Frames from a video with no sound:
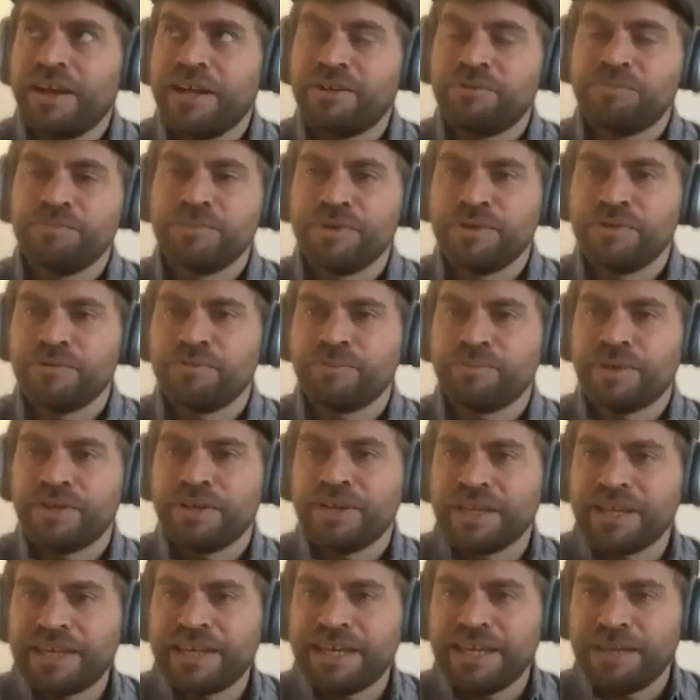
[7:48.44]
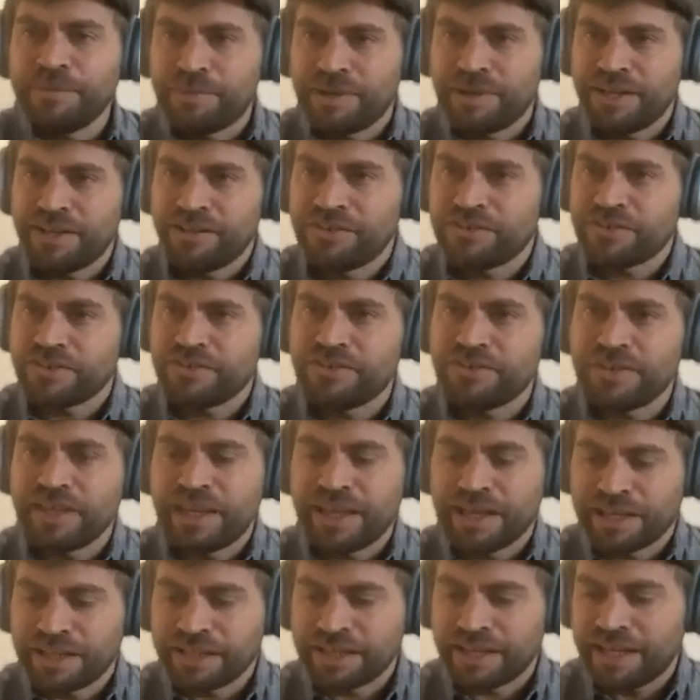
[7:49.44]
hide movement and keep it
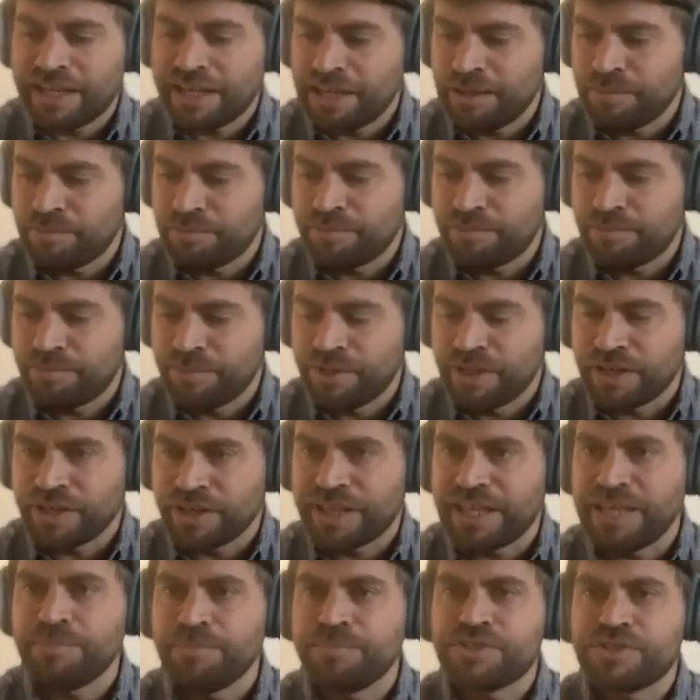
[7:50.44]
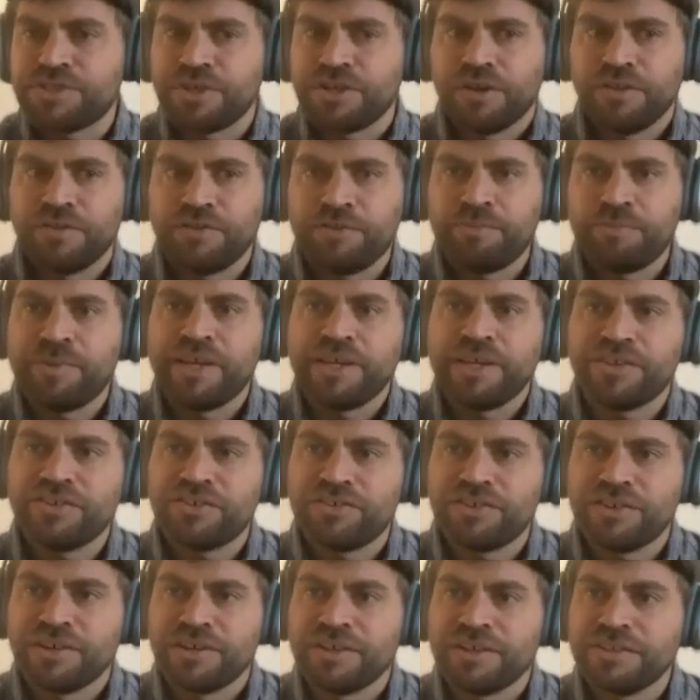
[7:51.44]
interesting and keep shots being
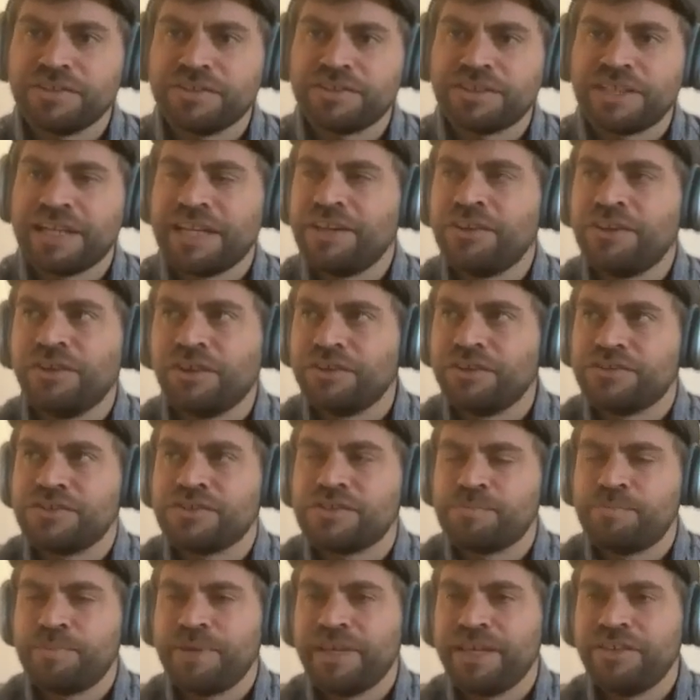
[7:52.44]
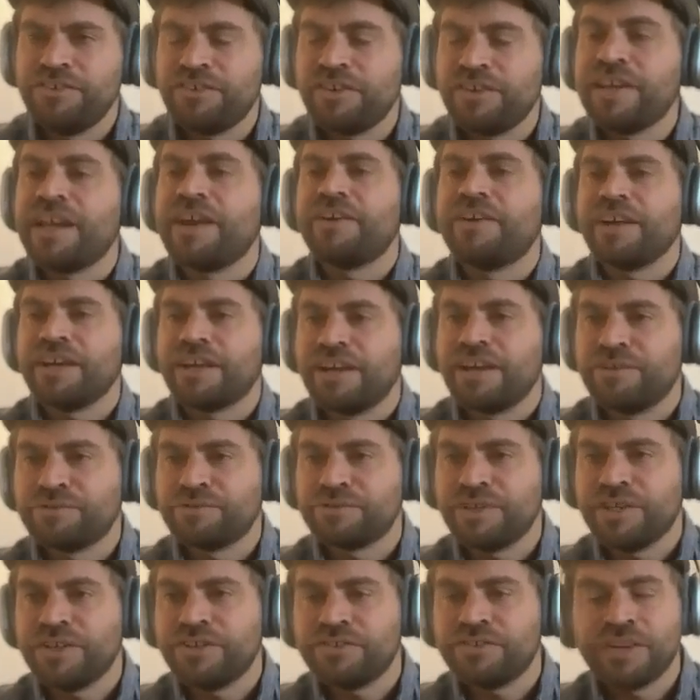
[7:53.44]
shots and it not just be generic
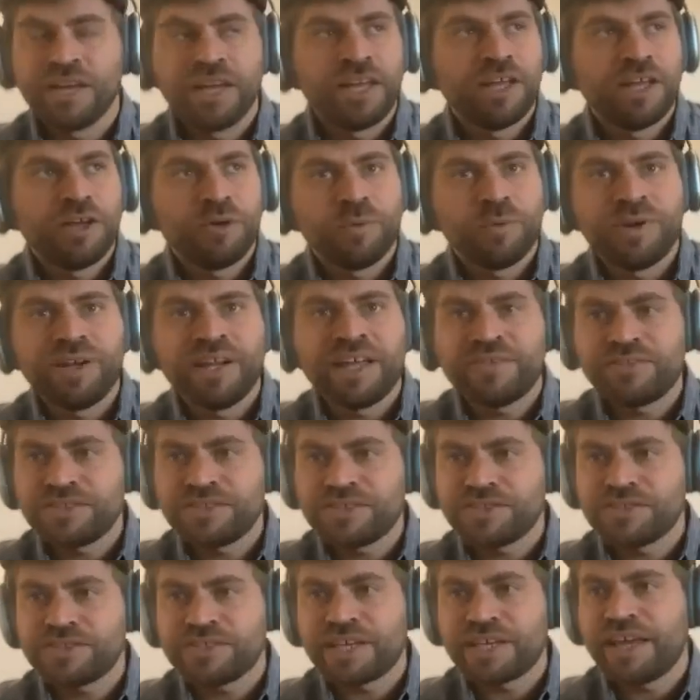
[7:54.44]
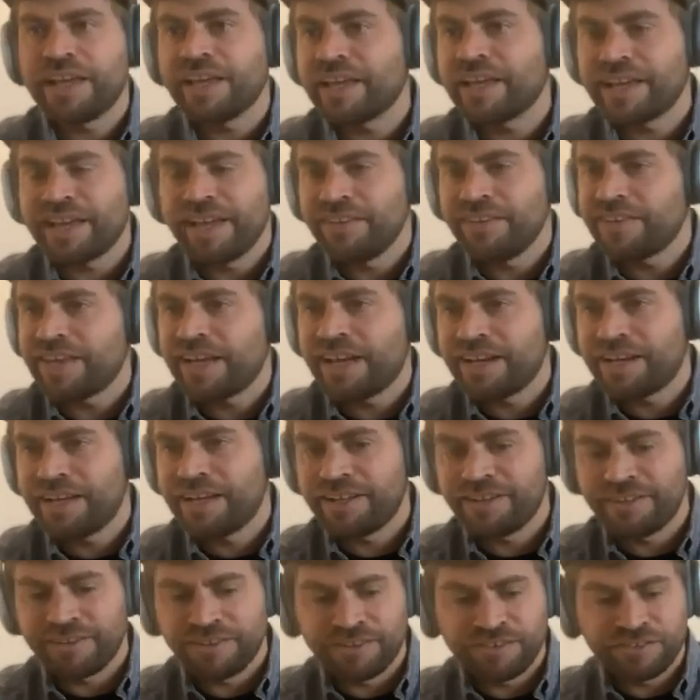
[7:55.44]
coverage. We're never just saying, okay, it's
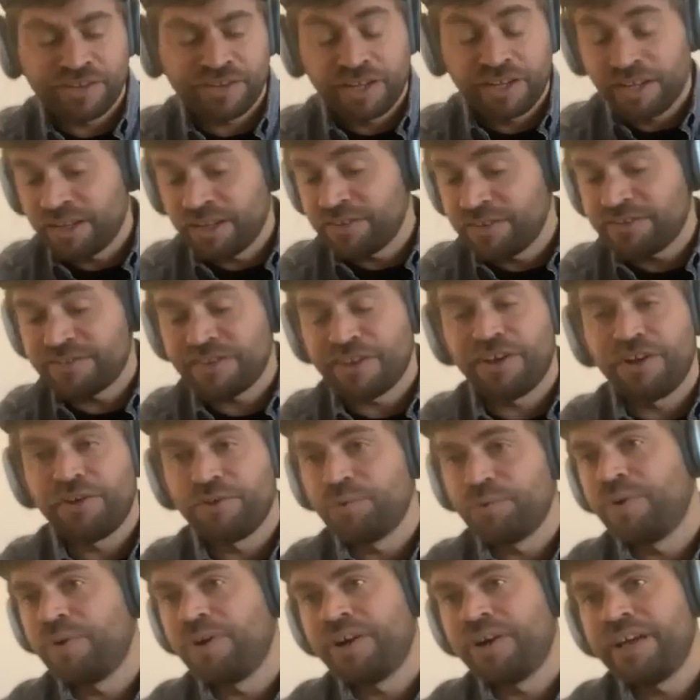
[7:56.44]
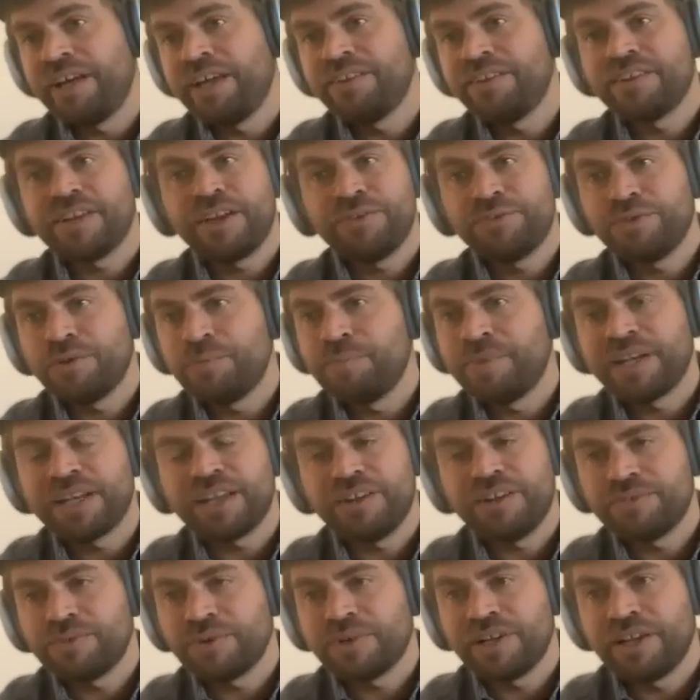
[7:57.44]
handheld, start on a wide, go to a mid,
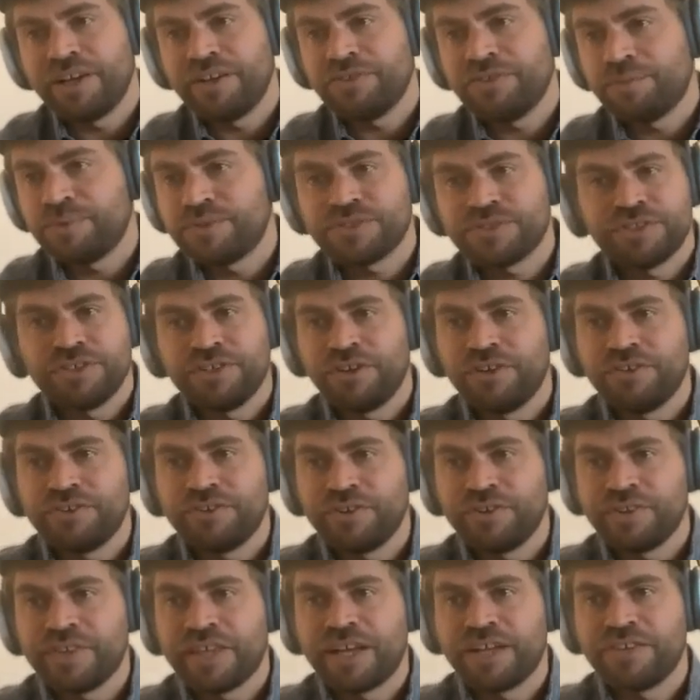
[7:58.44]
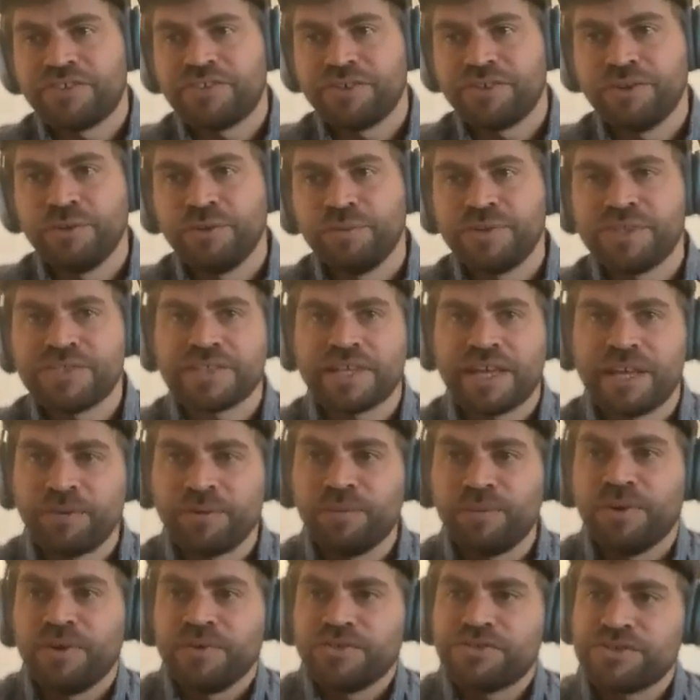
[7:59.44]
go to a close. We're just not doing that at all. We're
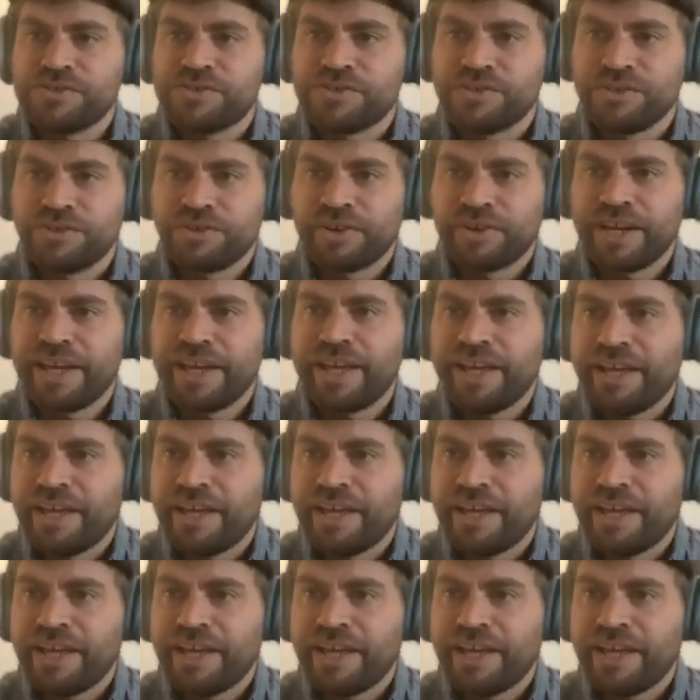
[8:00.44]
saying, what's the story